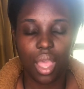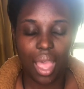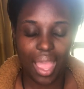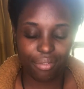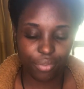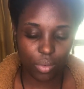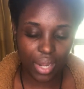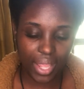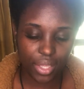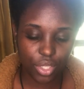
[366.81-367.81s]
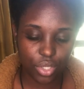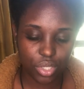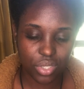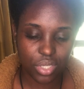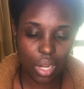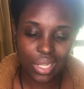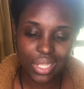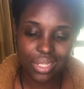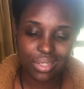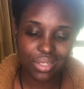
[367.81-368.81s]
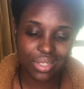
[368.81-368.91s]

I feel like you're starting,